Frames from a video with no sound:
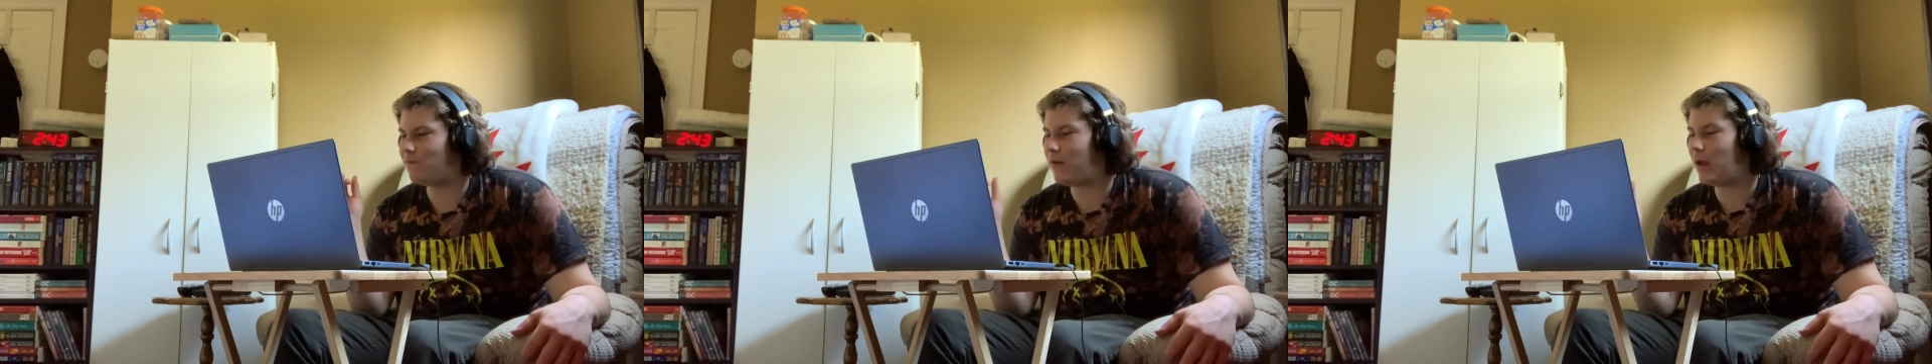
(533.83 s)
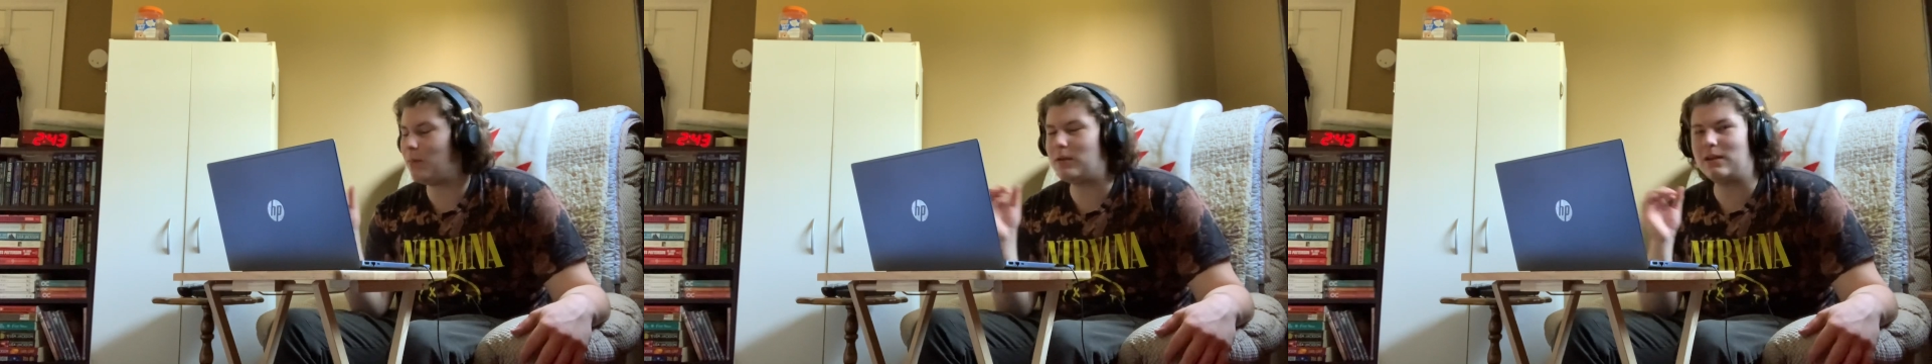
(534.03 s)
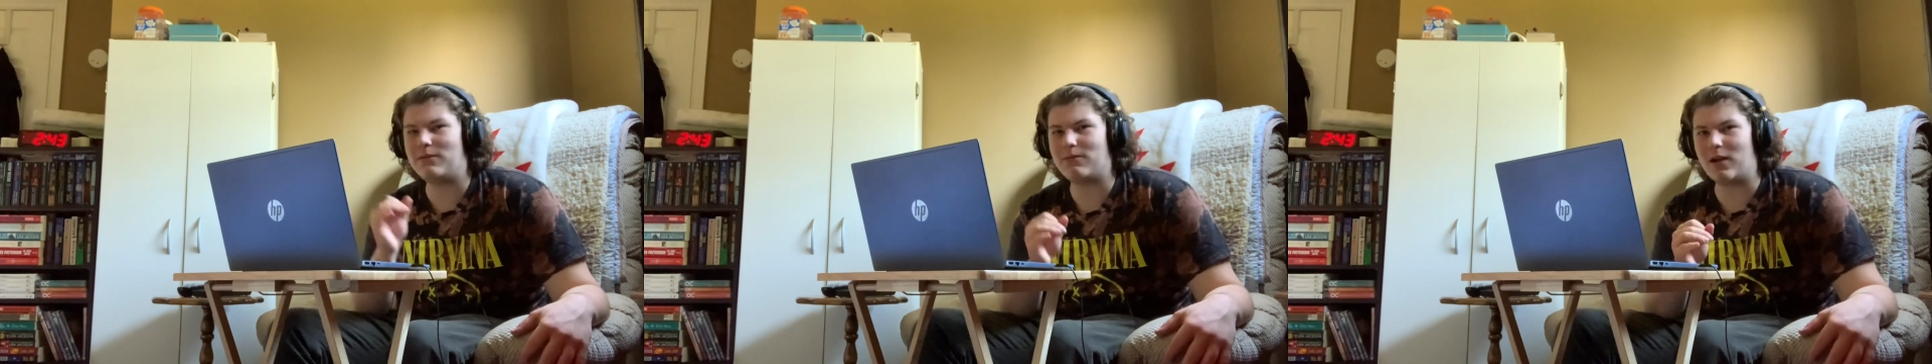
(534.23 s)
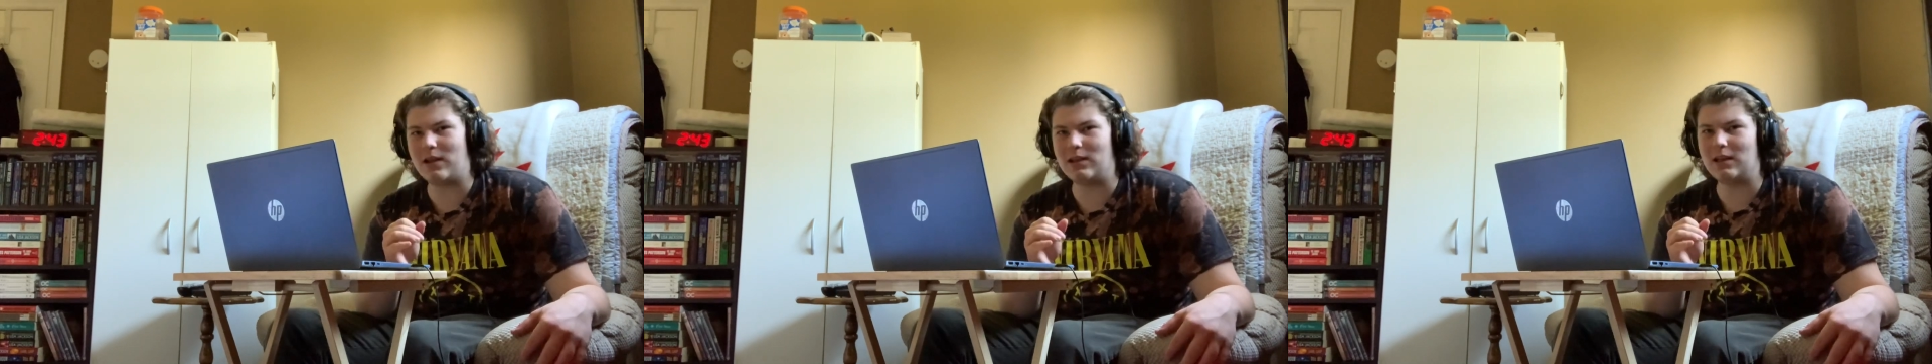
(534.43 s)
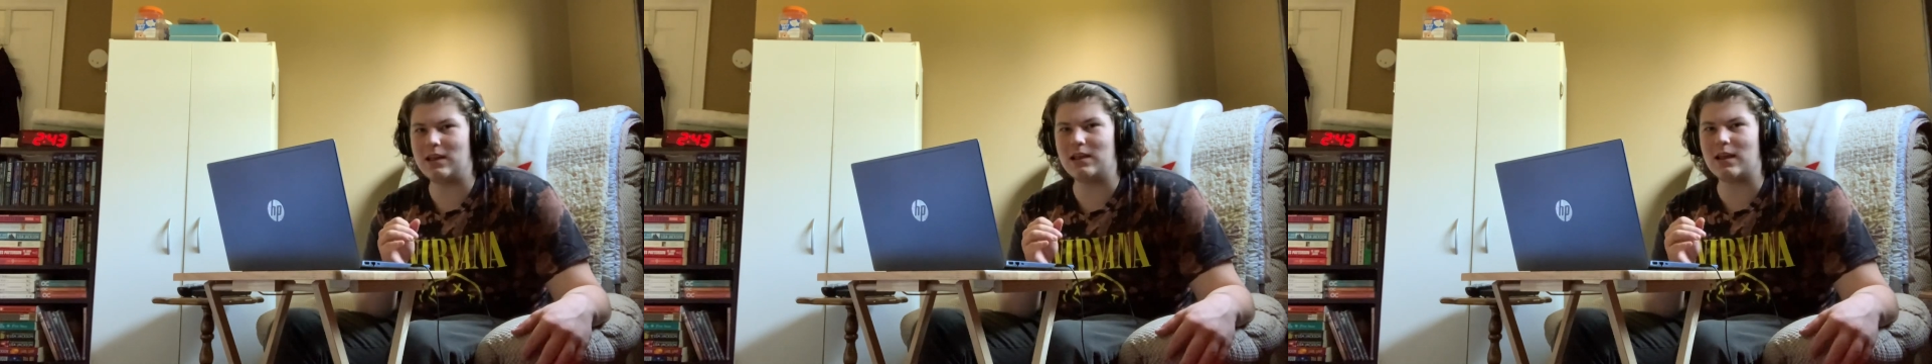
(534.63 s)
family
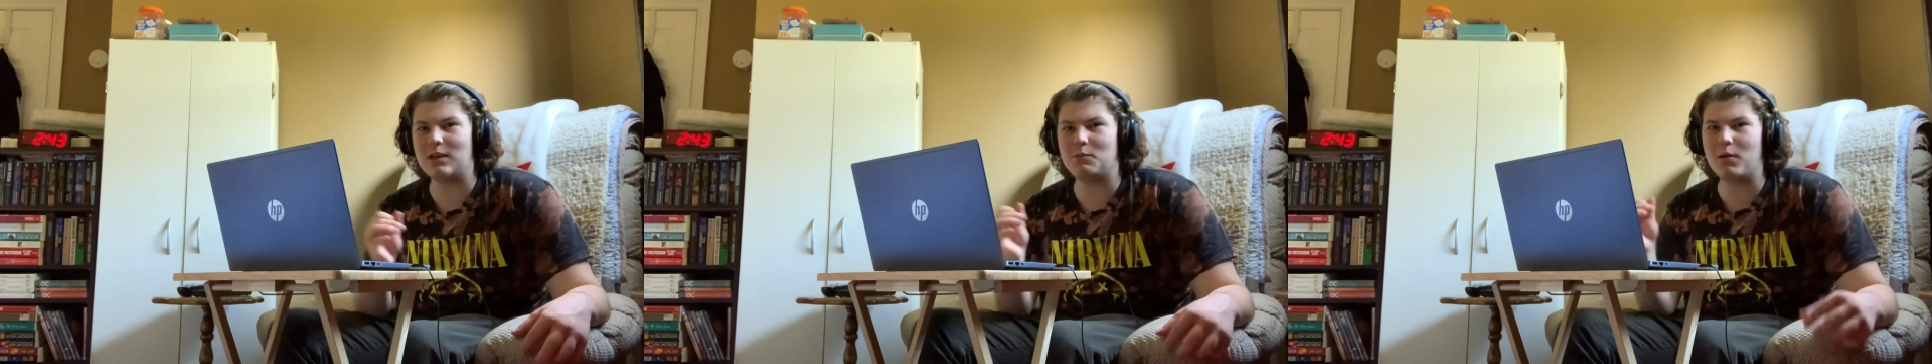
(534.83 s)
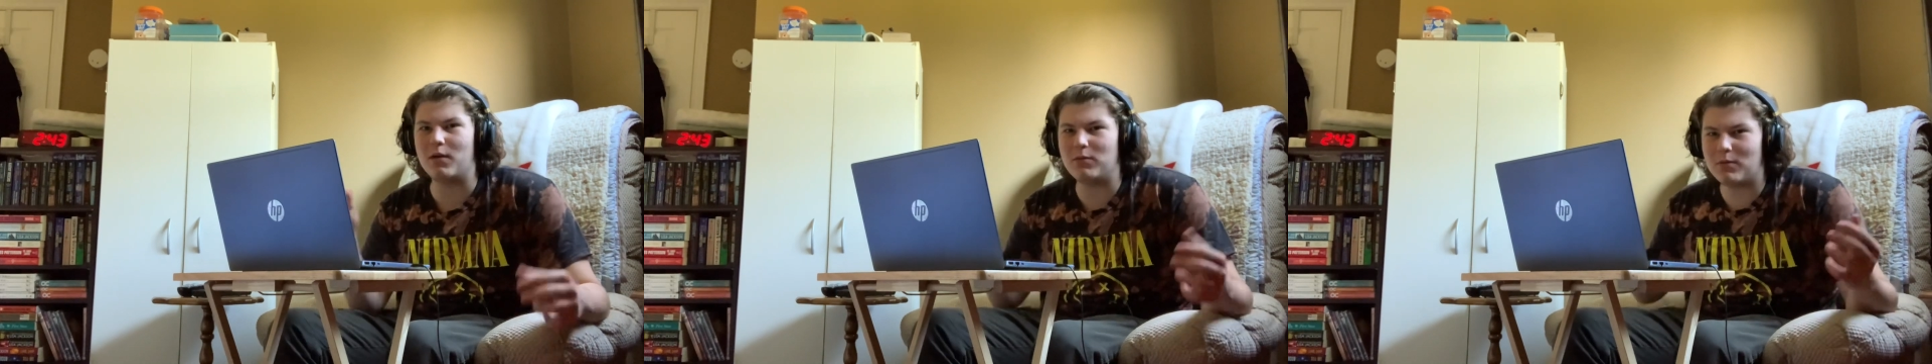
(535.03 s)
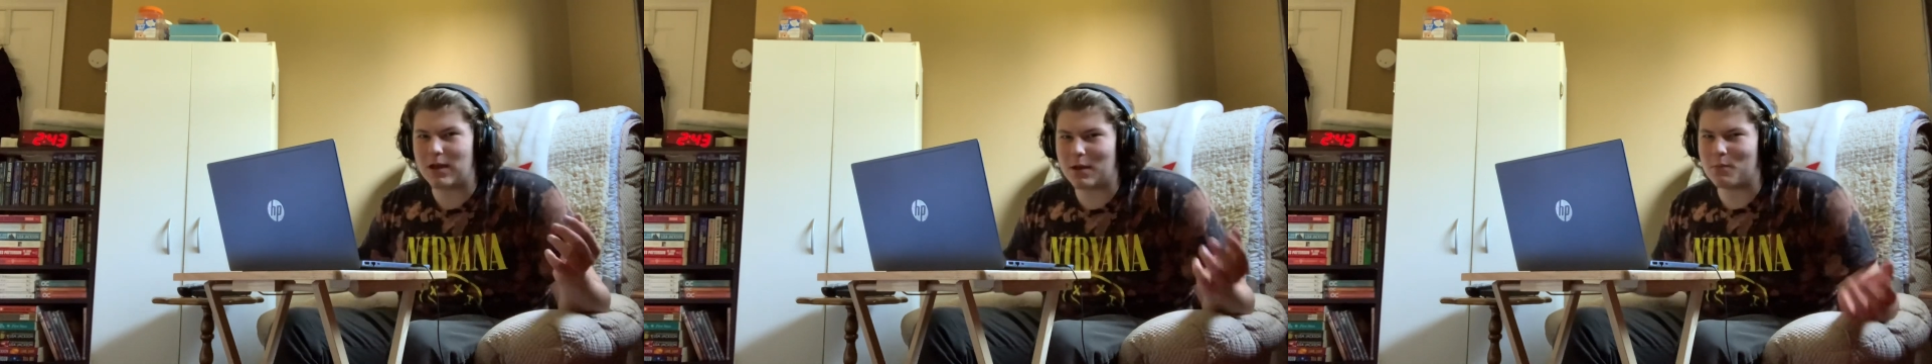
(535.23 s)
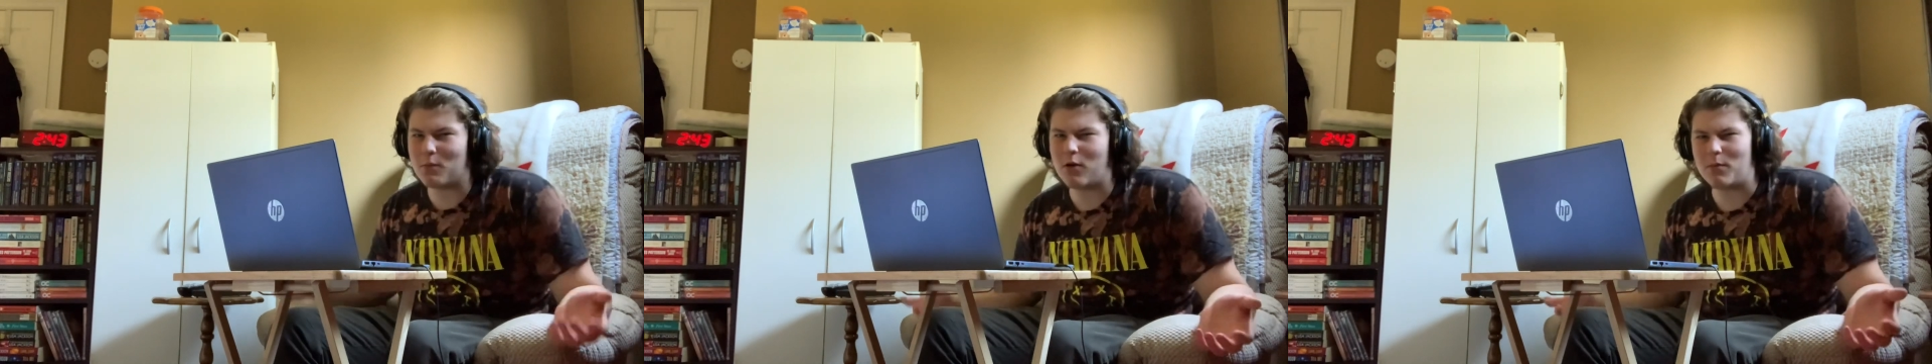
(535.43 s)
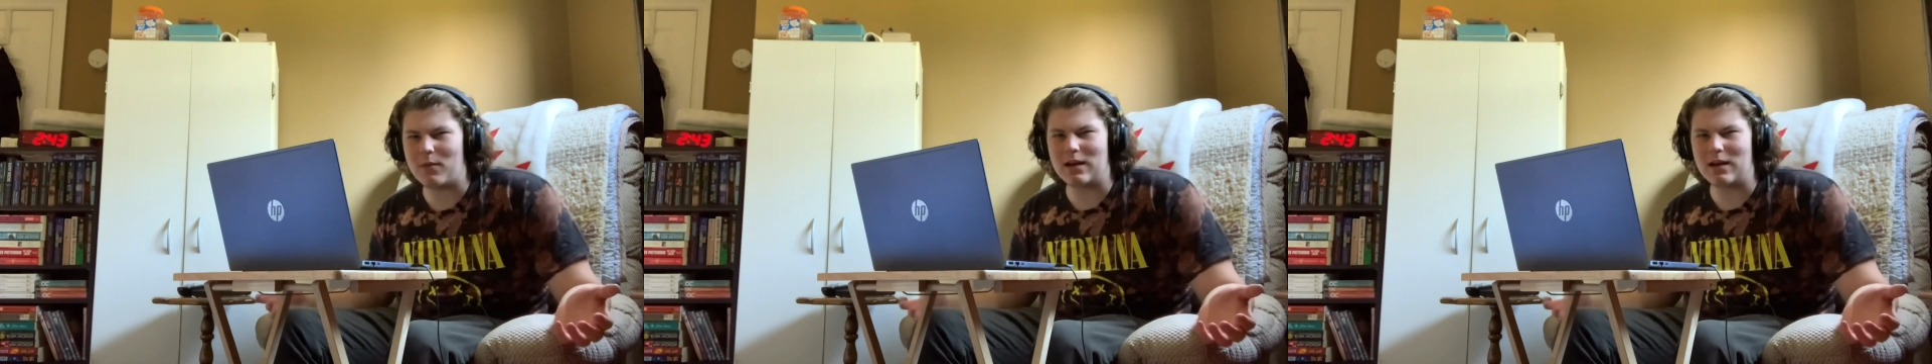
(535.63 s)
friendly that he's probably making more